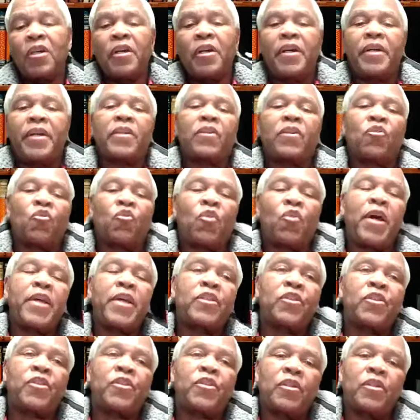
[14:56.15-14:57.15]
and
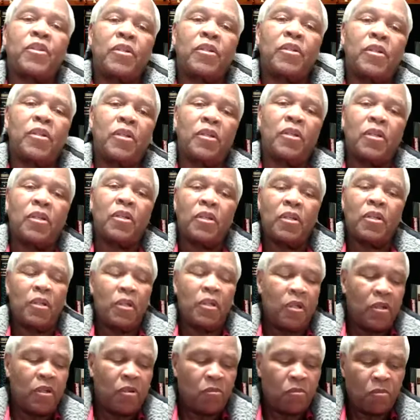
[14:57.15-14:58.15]
Christ
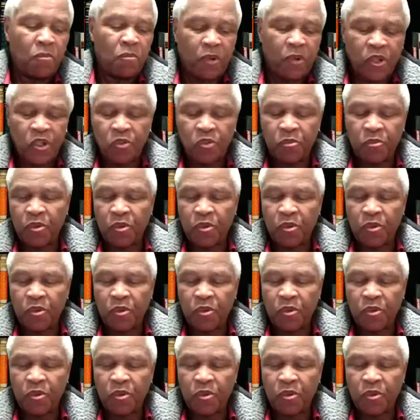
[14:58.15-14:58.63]
must